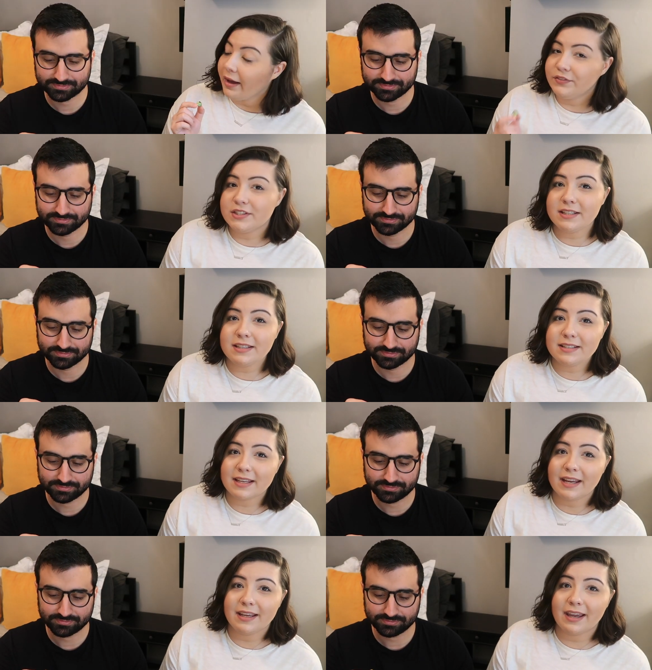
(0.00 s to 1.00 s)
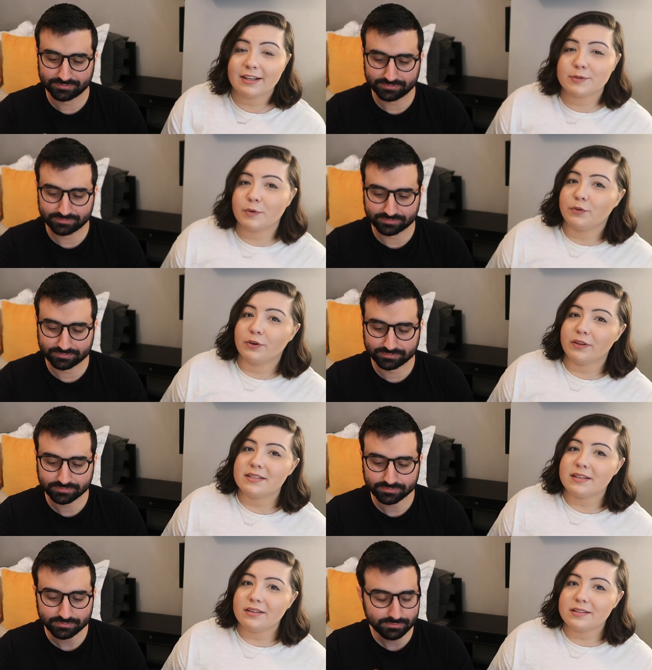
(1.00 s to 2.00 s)
Speaker 1: I've seen these candy canes before. They
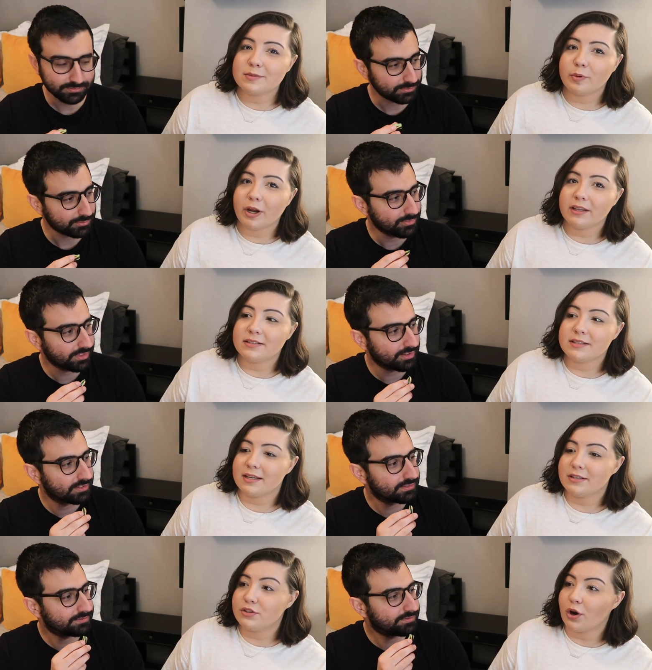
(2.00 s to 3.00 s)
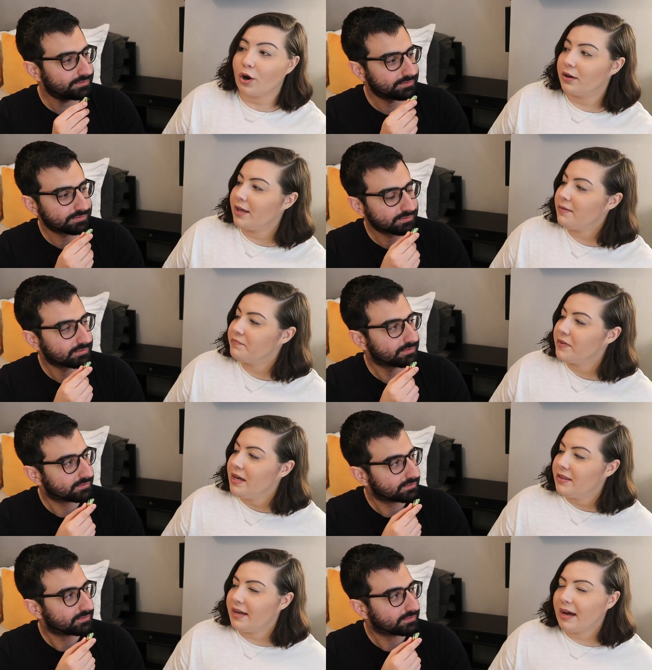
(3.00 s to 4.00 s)
sell this brand in Target.
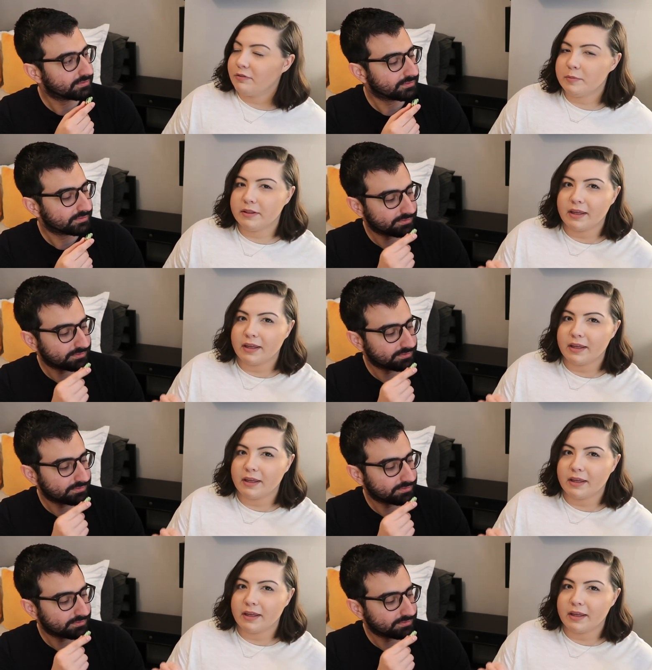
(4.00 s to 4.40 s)
They have them in